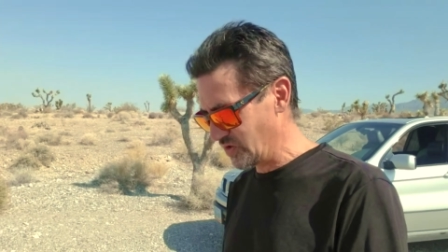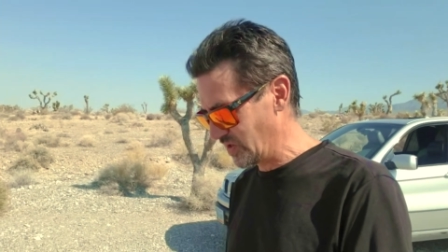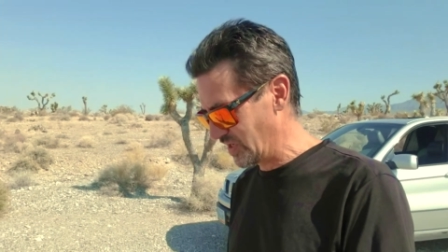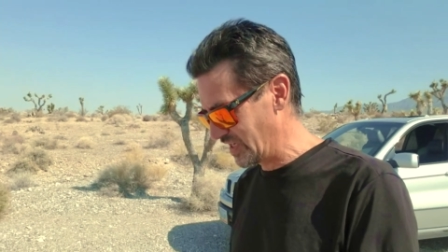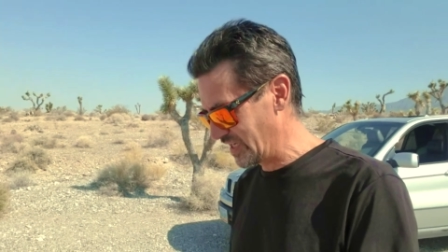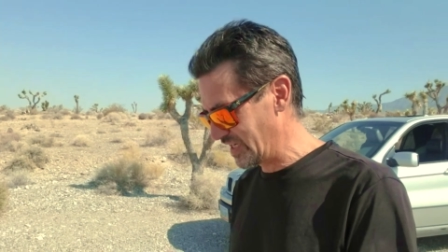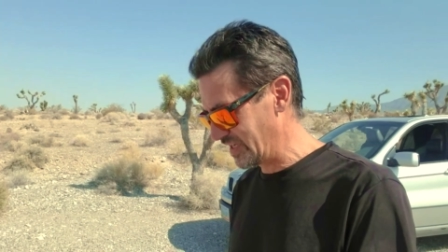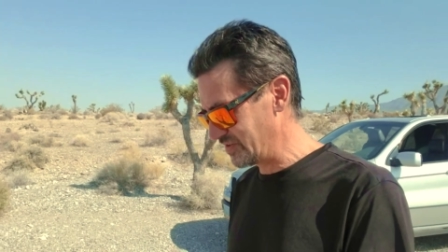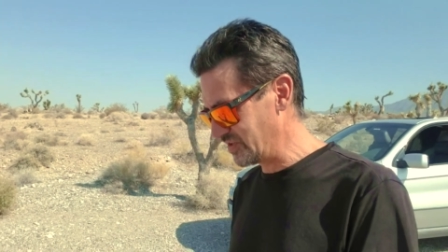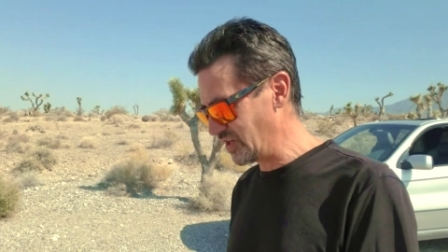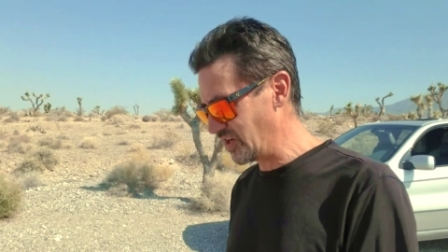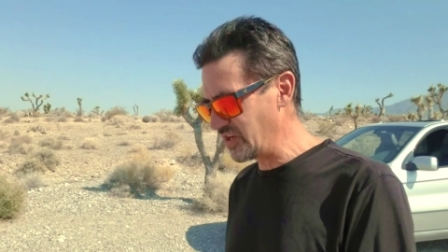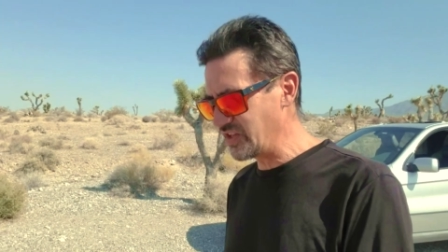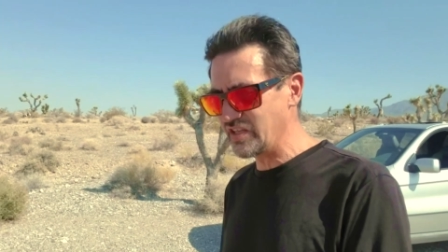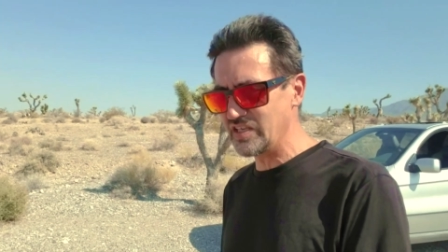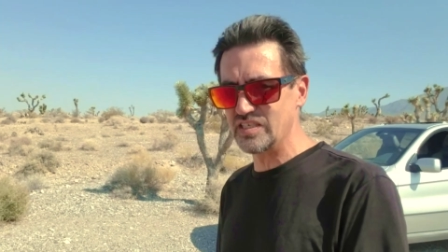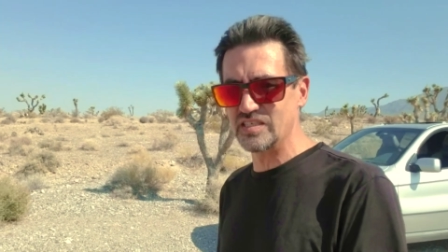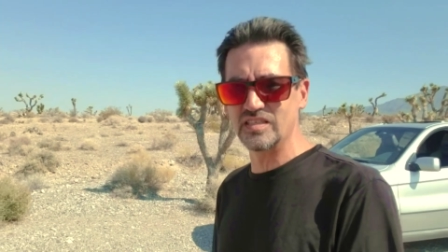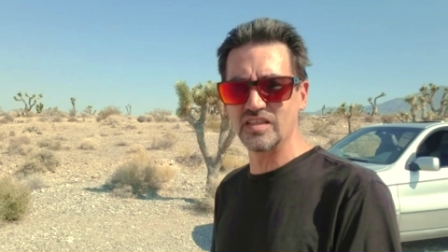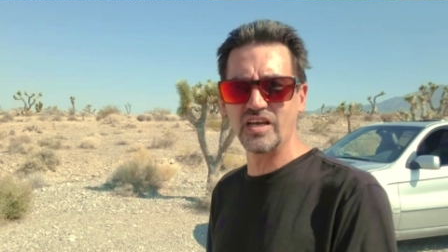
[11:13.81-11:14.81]
None of
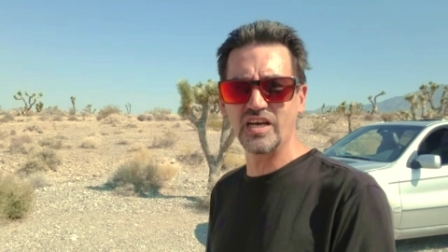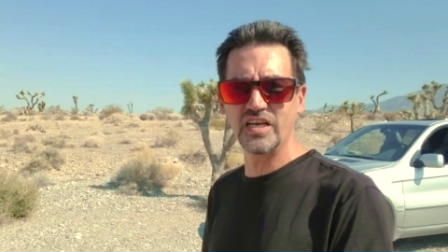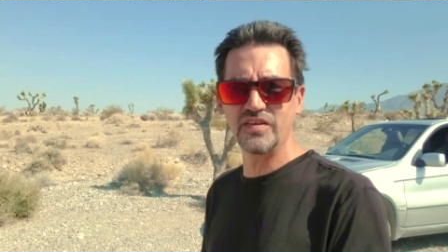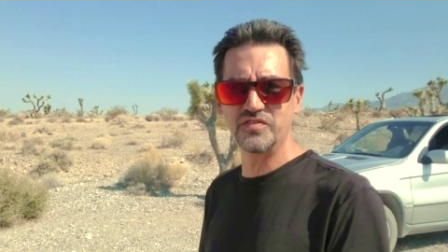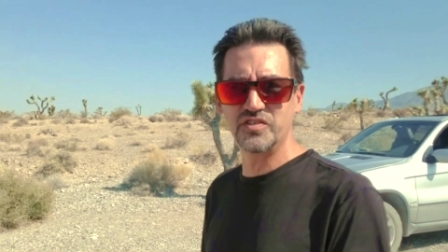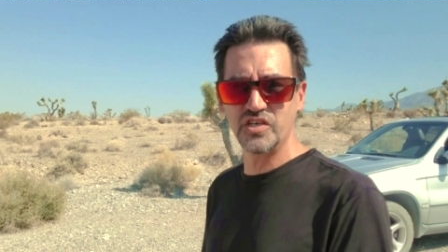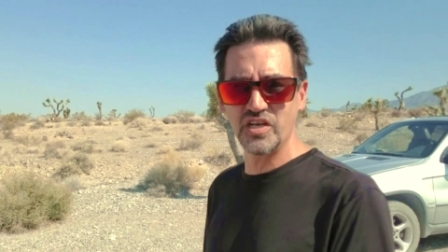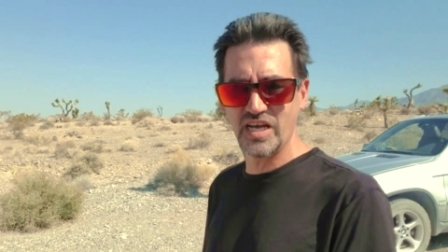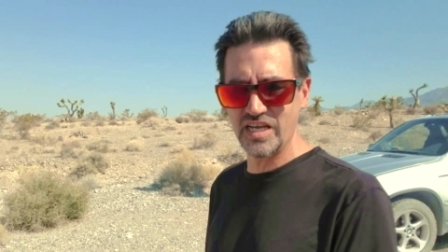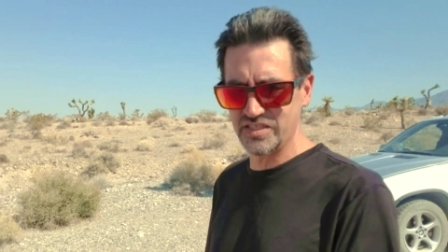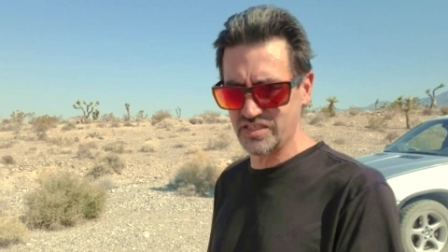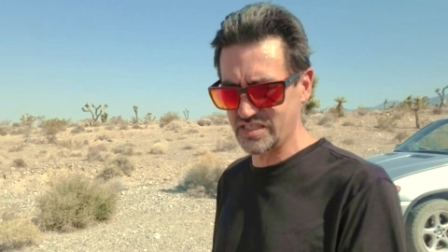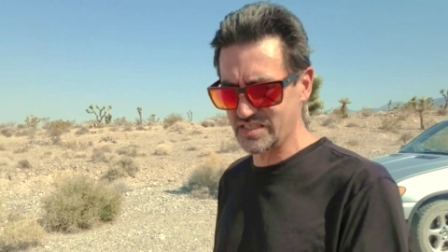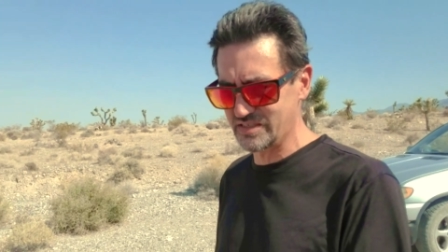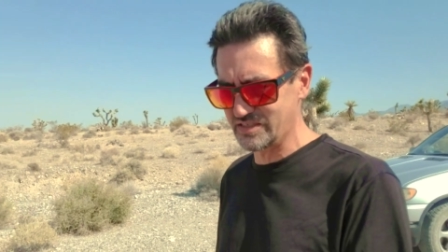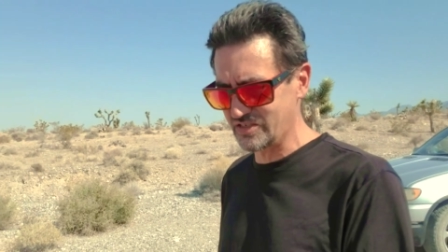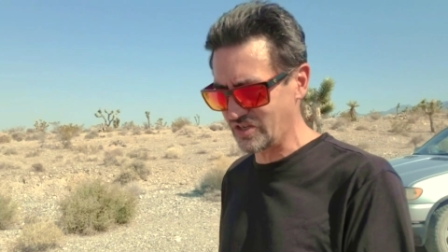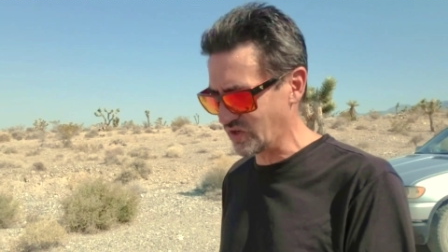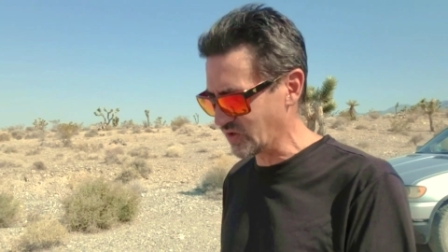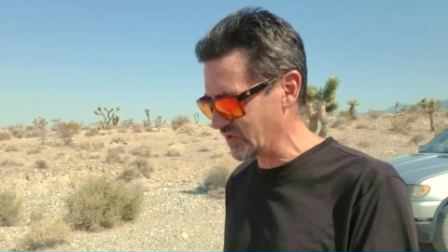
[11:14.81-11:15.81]
these live chats
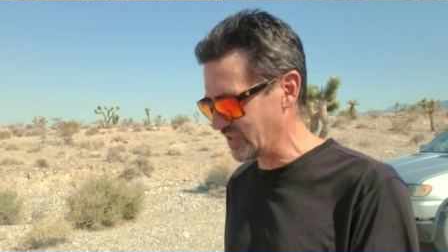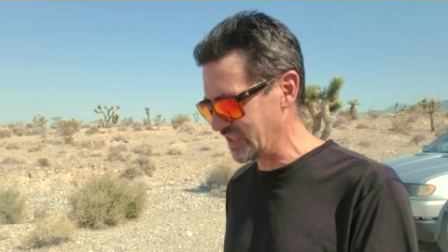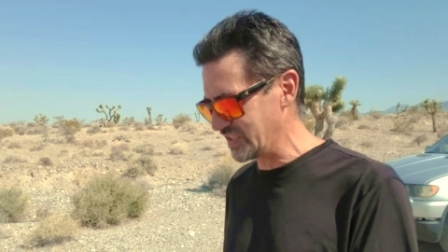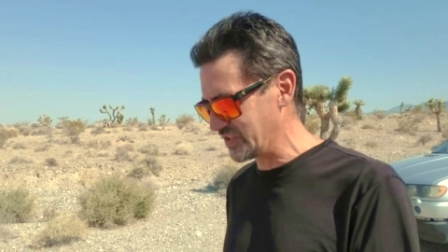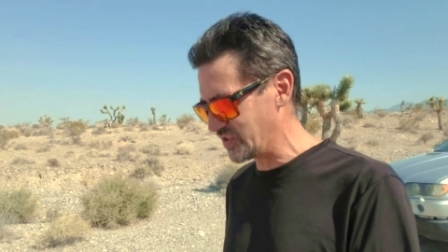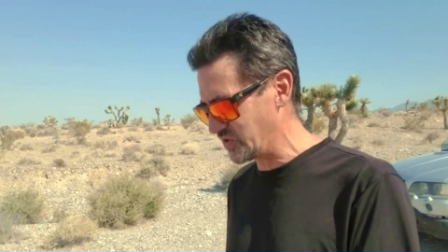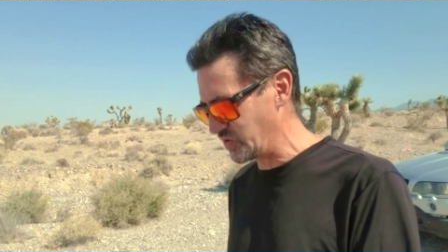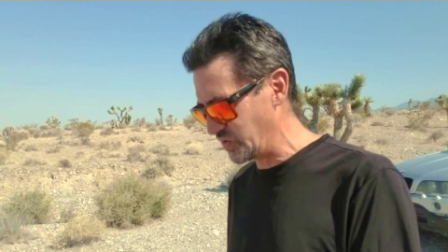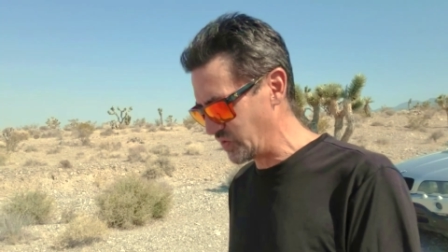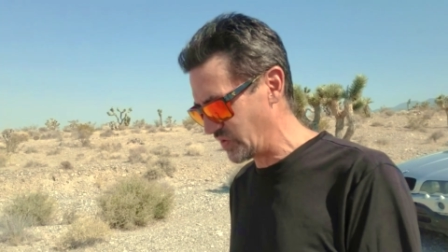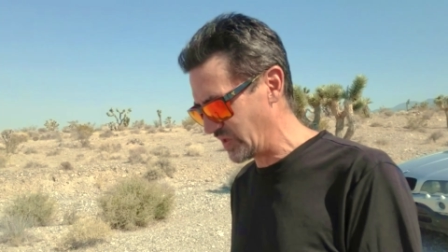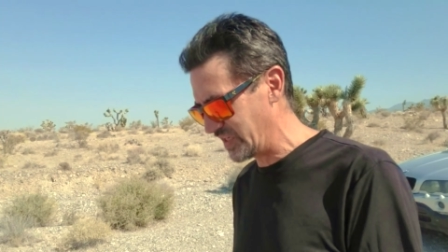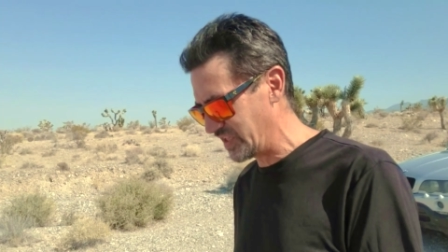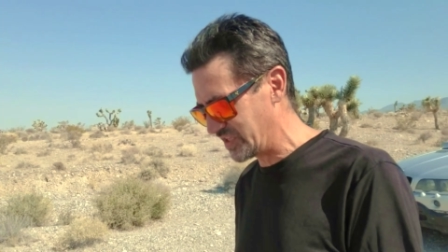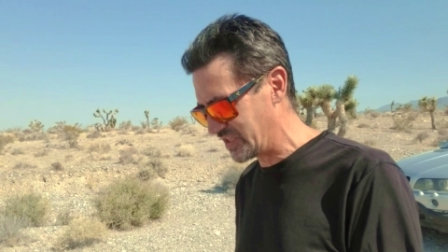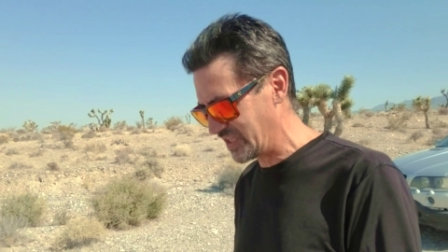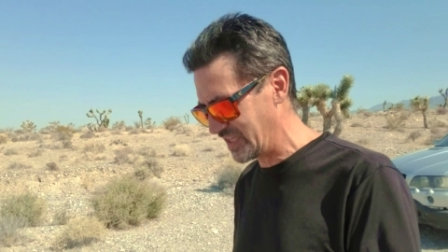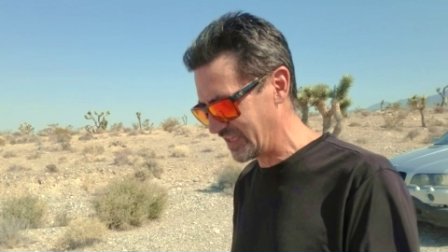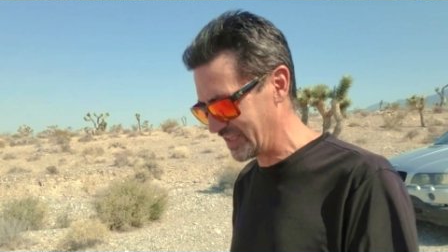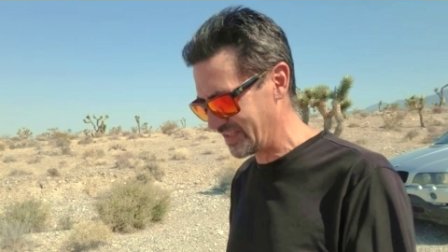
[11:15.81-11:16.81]
turn into
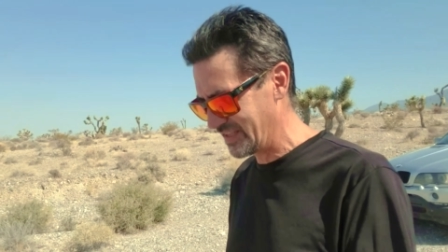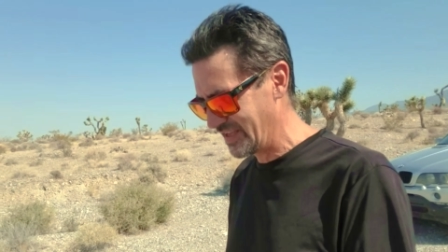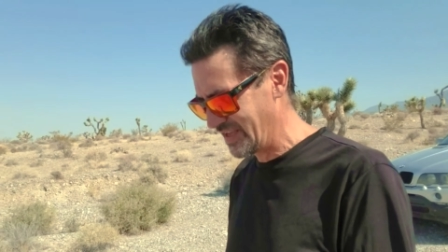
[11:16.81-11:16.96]
anything